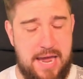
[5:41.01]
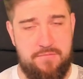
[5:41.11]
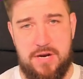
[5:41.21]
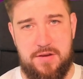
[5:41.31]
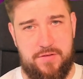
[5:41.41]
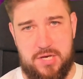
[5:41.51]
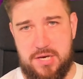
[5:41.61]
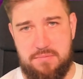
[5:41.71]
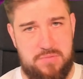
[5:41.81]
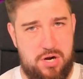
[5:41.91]
Getting rid
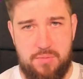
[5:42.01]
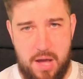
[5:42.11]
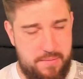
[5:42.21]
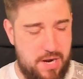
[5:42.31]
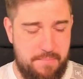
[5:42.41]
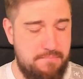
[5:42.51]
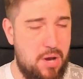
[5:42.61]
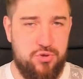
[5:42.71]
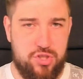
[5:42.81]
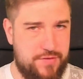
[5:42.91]
of
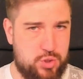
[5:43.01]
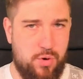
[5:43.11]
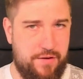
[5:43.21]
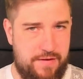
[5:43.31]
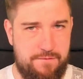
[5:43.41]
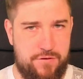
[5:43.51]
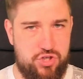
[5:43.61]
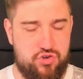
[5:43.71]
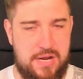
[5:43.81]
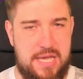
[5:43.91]
most of a squad of
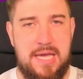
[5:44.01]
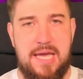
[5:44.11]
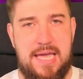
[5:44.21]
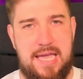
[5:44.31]
infantry